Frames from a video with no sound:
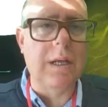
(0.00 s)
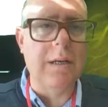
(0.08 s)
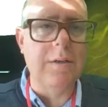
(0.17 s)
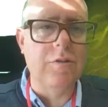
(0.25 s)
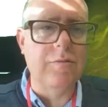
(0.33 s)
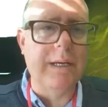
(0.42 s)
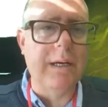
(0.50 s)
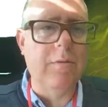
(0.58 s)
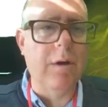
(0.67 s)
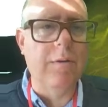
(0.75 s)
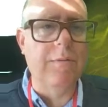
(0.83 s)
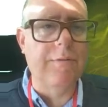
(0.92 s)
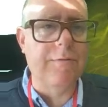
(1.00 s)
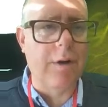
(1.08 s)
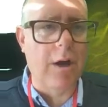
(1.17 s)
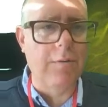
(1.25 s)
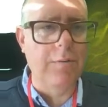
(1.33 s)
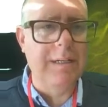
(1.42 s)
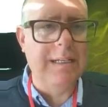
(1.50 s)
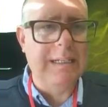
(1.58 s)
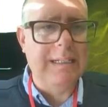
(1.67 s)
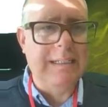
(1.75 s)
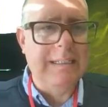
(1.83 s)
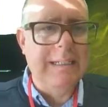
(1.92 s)
and tree-grown throne
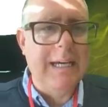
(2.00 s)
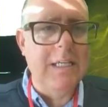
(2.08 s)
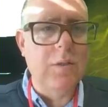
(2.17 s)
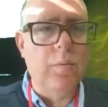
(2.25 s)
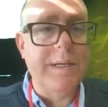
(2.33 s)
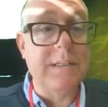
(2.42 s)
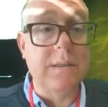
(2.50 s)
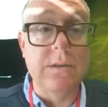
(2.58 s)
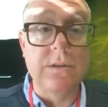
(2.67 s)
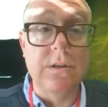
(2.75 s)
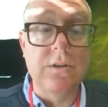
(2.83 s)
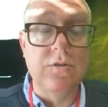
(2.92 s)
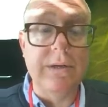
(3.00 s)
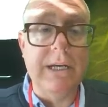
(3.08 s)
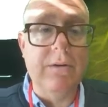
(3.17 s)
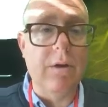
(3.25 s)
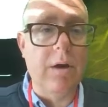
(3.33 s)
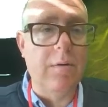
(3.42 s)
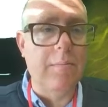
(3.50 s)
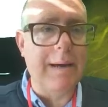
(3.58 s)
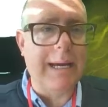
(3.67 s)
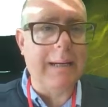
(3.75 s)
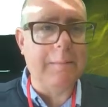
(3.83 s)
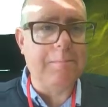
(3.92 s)
is a wizened tree-grown
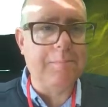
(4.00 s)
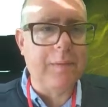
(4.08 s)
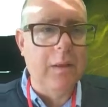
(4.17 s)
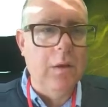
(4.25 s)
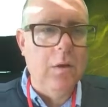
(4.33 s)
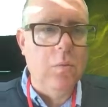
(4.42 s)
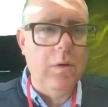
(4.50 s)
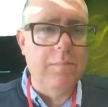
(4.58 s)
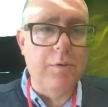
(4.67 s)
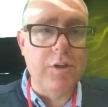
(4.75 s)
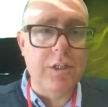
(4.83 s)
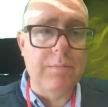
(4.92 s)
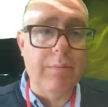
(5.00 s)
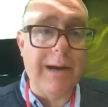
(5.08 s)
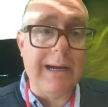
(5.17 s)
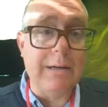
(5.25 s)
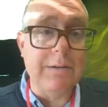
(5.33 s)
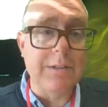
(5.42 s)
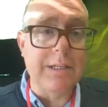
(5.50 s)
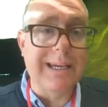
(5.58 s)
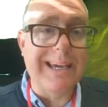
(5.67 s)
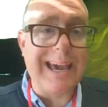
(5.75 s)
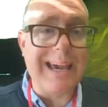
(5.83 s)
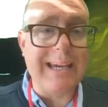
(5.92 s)
man with bushy brows and a
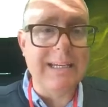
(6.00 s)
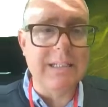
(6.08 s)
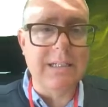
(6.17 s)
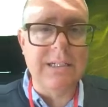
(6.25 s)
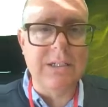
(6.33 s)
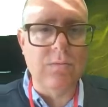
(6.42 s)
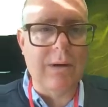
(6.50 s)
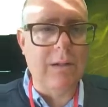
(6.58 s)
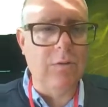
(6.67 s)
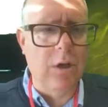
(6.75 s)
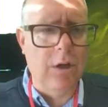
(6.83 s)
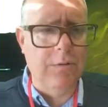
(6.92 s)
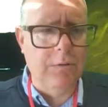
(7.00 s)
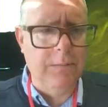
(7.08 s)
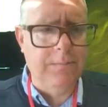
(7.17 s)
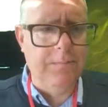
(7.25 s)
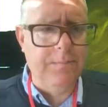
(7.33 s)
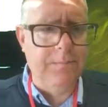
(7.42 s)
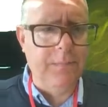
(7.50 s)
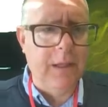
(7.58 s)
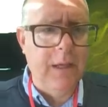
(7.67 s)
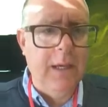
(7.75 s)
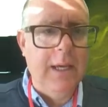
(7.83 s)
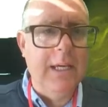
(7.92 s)
gaze that is well known.
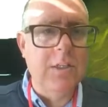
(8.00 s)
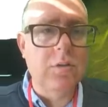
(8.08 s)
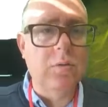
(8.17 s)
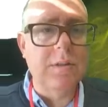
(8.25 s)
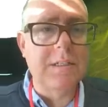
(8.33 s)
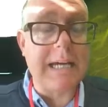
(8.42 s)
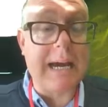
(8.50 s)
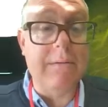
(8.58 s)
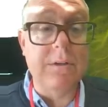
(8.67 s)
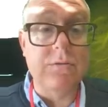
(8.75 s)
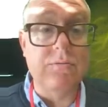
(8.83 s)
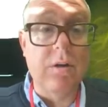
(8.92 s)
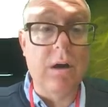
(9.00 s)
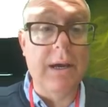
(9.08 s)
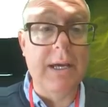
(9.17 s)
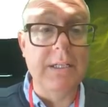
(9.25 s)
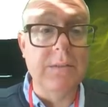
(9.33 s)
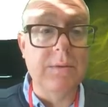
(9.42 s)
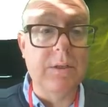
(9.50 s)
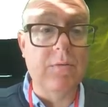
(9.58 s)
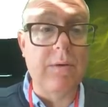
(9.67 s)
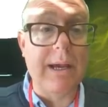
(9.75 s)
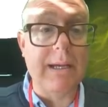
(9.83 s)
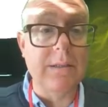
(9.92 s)
He saw the towers rise with
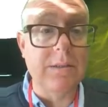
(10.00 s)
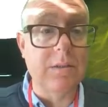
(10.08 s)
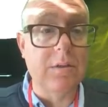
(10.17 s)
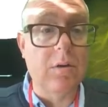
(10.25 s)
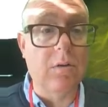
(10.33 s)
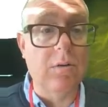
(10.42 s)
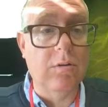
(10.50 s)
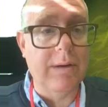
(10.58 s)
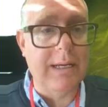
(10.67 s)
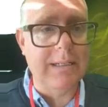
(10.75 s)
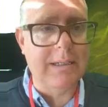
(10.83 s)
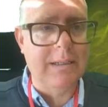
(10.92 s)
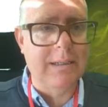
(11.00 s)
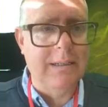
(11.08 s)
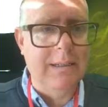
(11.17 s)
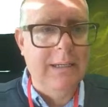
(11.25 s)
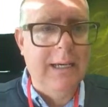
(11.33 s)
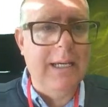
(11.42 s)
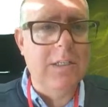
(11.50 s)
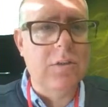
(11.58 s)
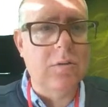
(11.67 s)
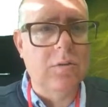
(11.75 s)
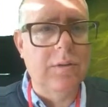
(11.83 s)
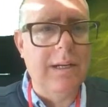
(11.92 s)
cranes and concrete. He
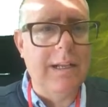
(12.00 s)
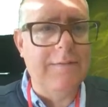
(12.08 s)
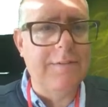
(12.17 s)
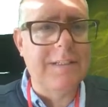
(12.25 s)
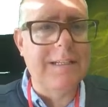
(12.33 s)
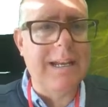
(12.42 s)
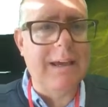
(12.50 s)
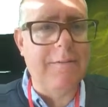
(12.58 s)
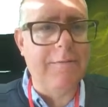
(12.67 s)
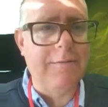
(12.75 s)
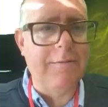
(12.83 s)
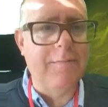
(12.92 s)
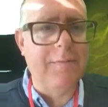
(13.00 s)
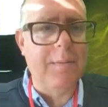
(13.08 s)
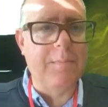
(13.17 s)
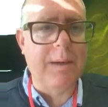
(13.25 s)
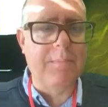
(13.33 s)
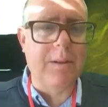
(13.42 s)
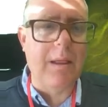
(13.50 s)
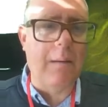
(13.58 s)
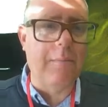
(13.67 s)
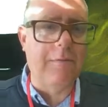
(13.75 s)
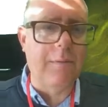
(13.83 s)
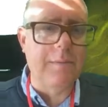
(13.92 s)
saw the lifts lift the people up
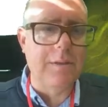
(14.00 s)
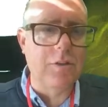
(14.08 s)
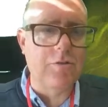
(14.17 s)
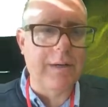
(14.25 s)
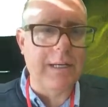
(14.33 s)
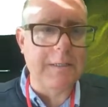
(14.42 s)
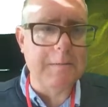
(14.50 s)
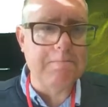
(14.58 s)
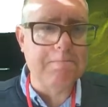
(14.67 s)
from the street.